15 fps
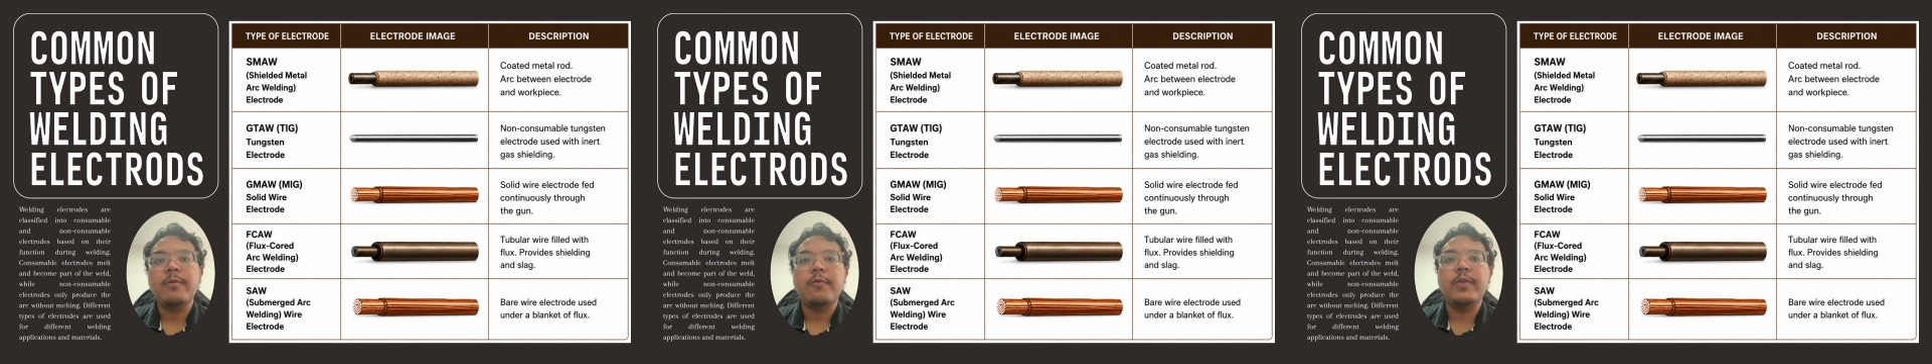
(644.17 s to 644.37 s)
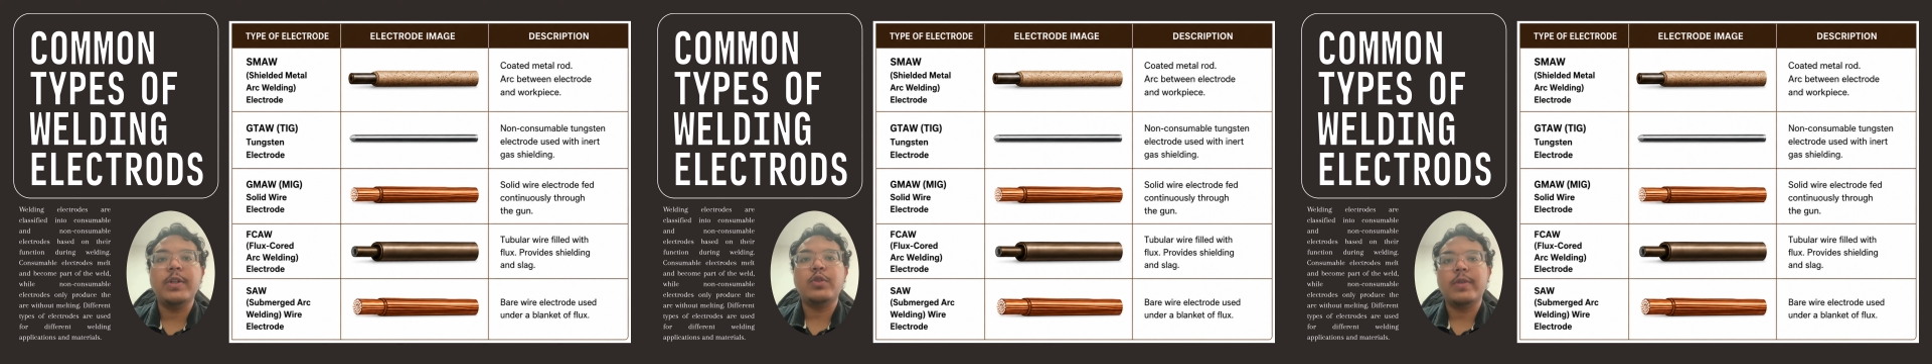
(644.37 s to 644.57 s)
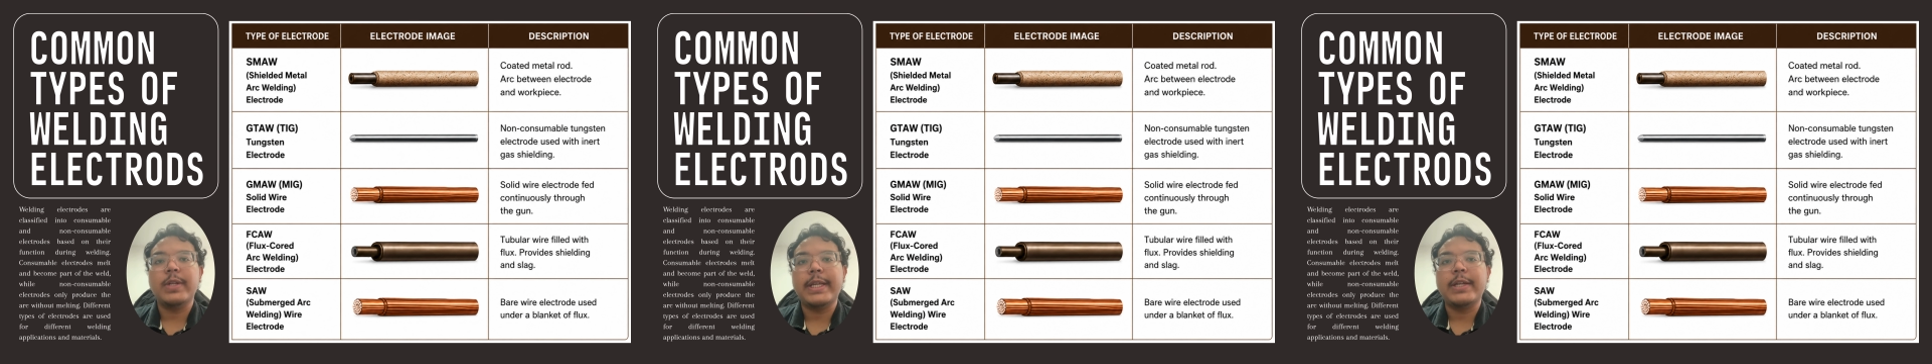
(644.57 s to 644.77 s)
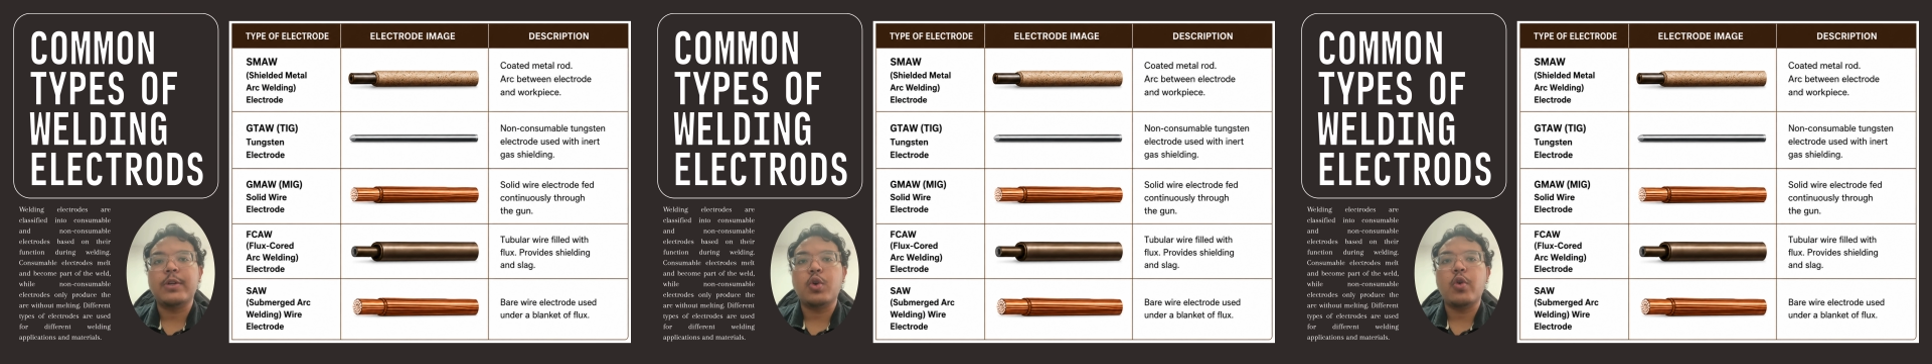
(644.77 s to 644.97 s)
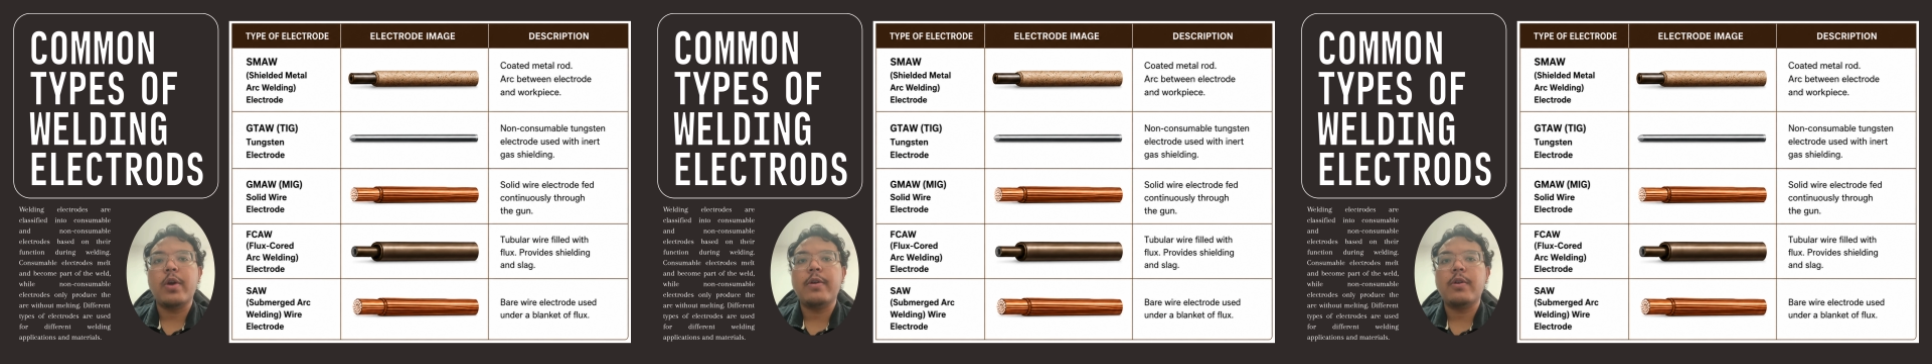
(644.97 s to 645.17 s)
visually,
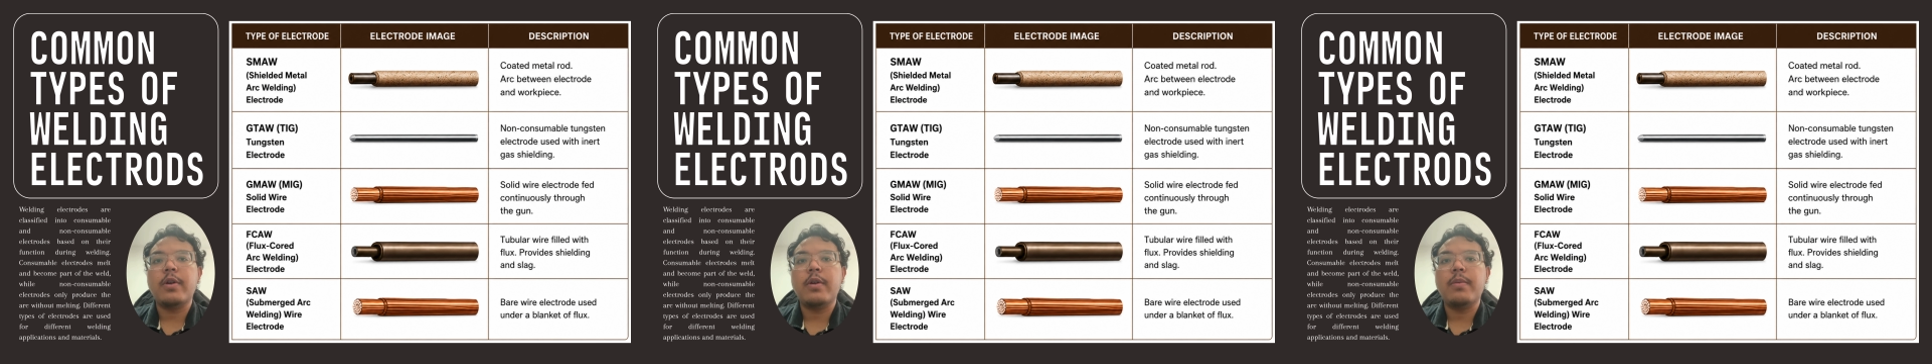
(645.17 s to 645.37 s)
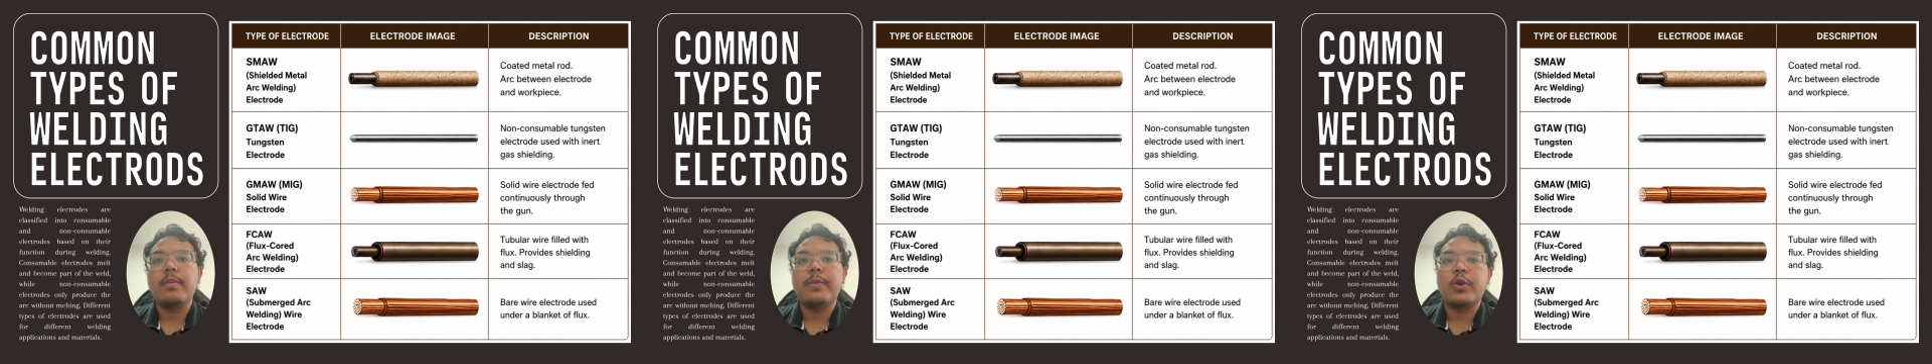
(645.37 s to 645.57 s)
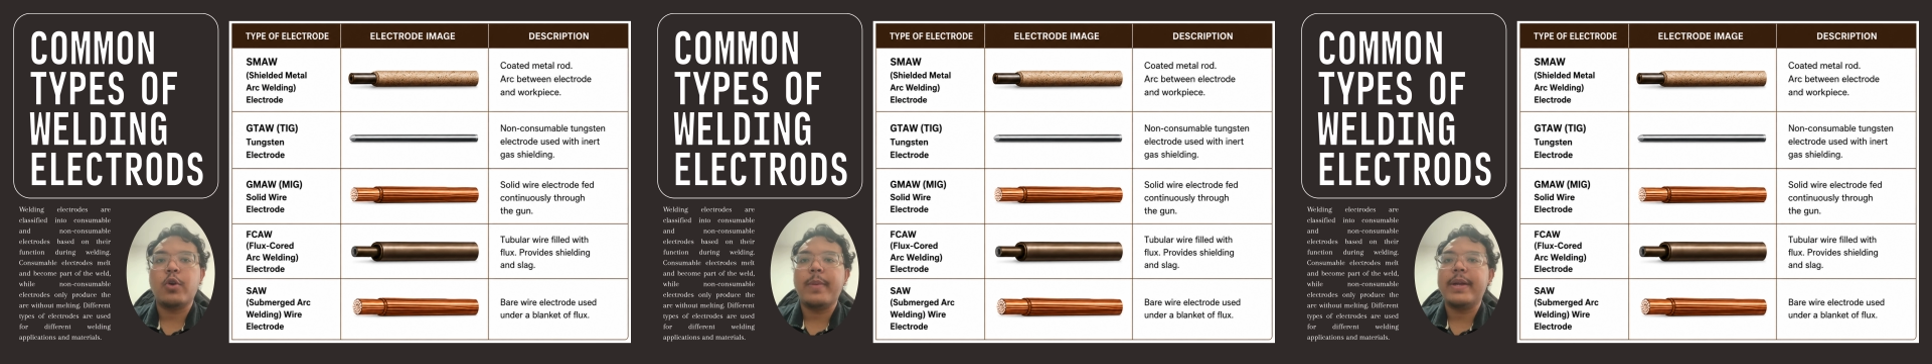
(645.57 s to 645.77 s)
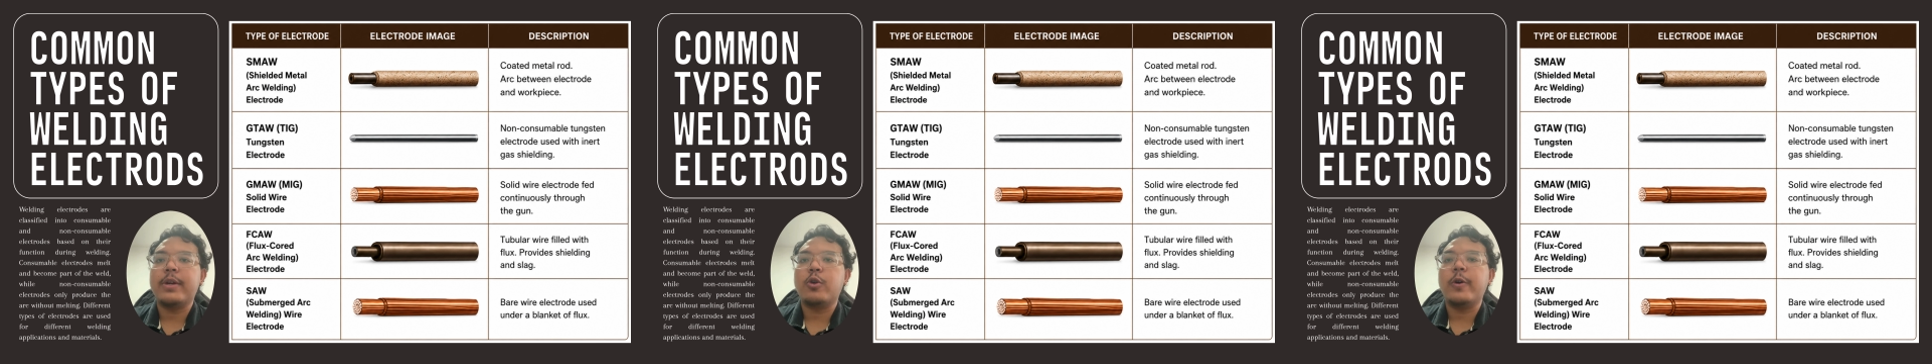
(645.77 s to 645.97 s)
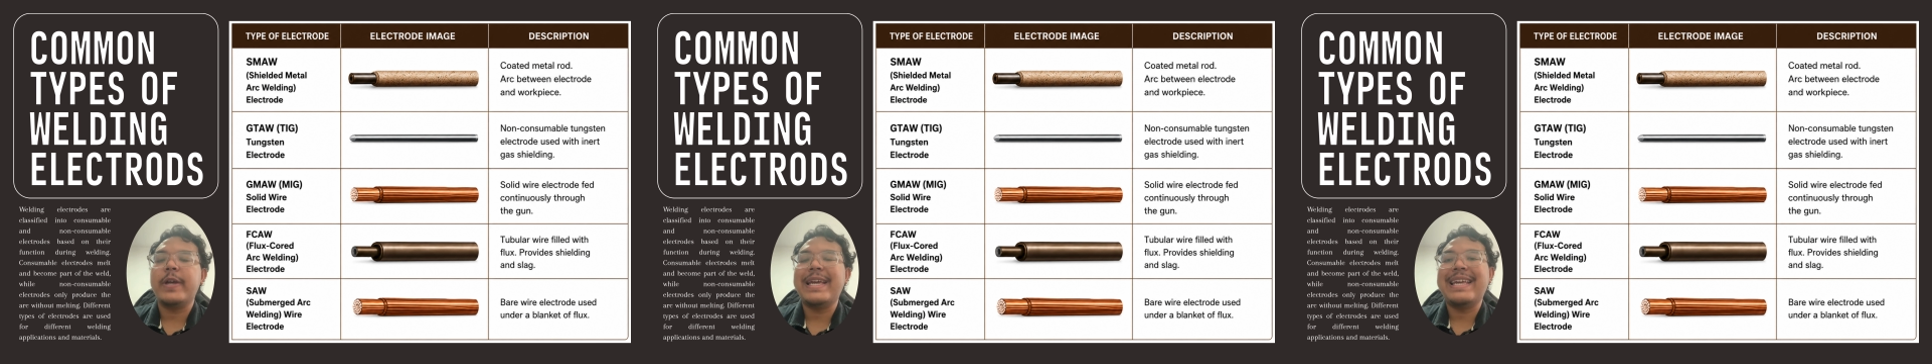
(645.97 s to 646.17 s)
row by
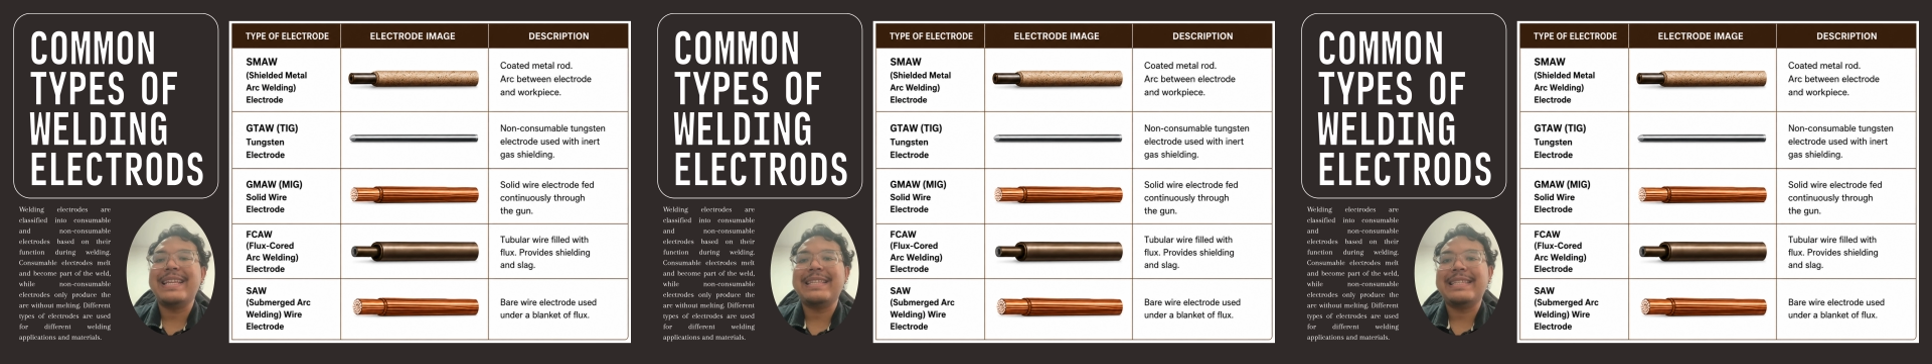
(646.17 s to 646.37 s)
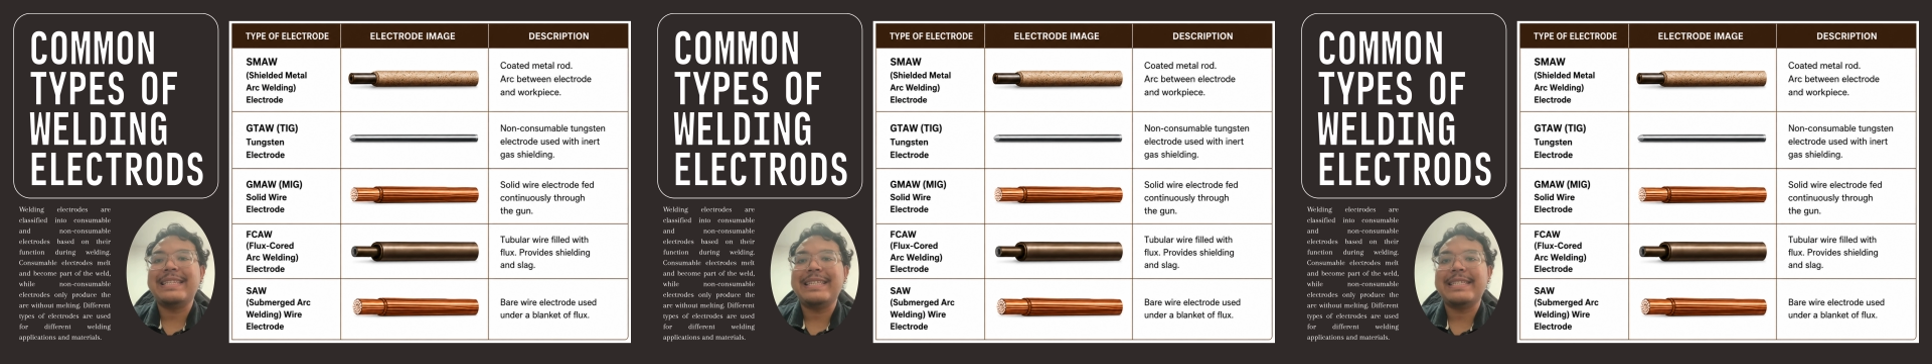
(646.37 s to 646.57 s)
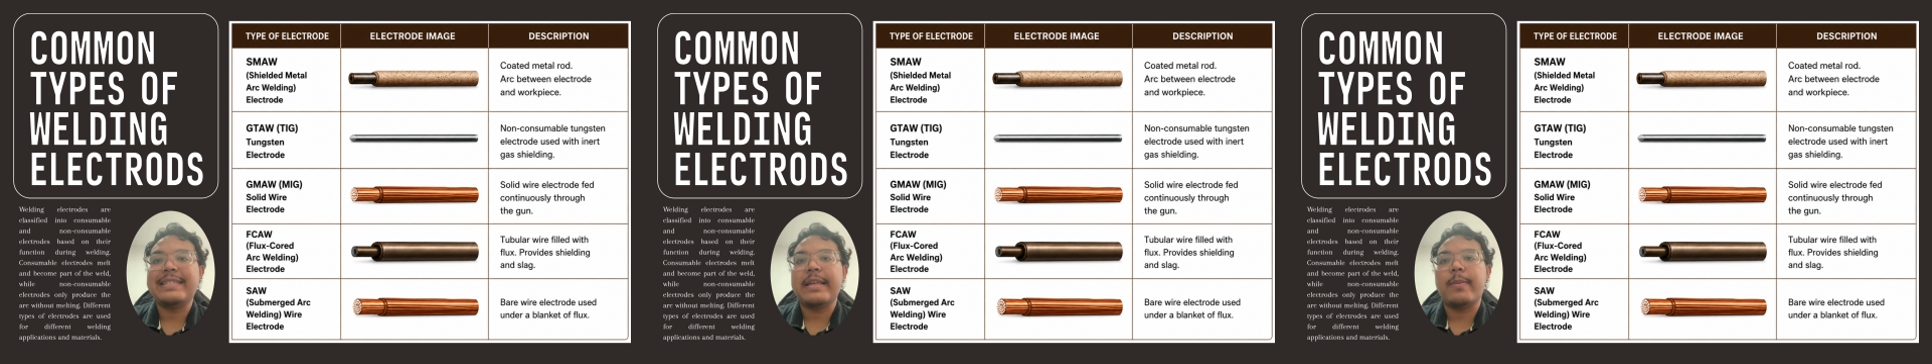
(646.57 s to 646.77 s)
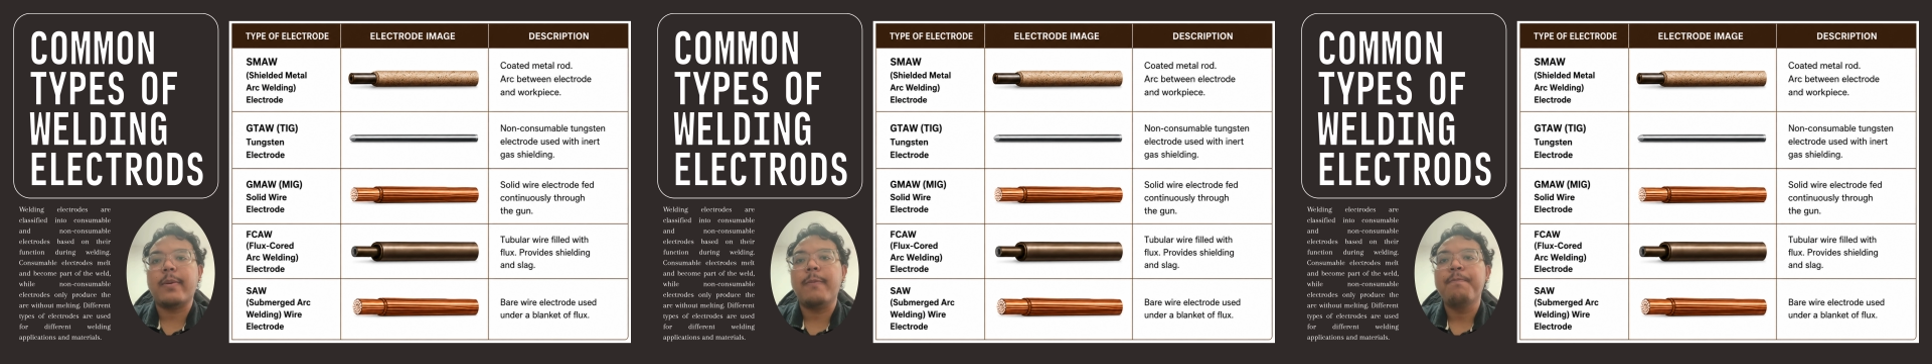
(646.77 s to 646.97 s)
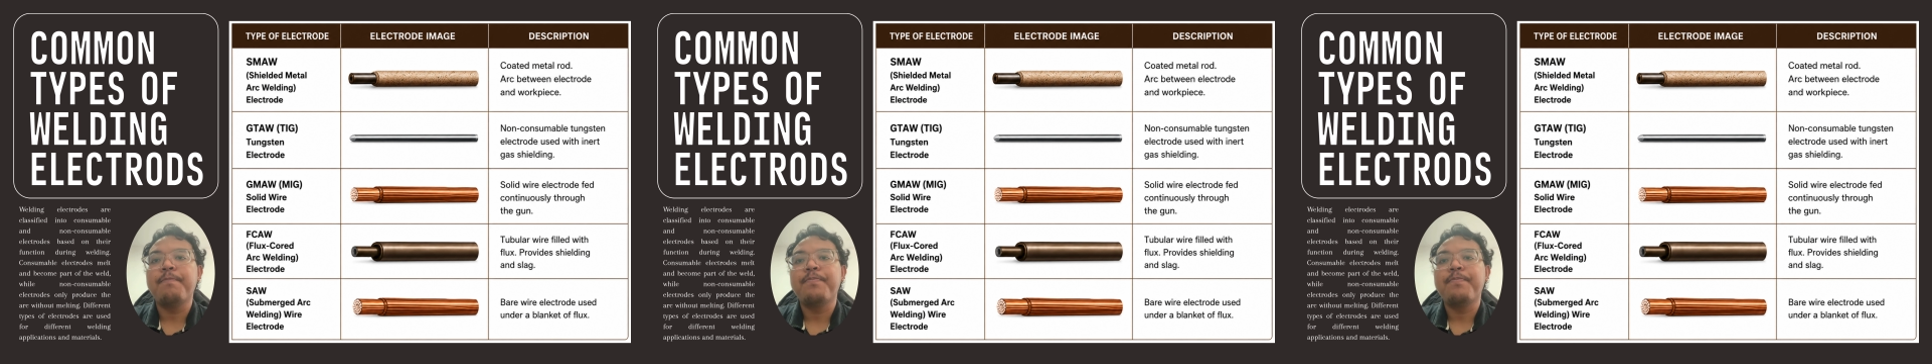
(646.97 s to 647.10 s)
row at this table.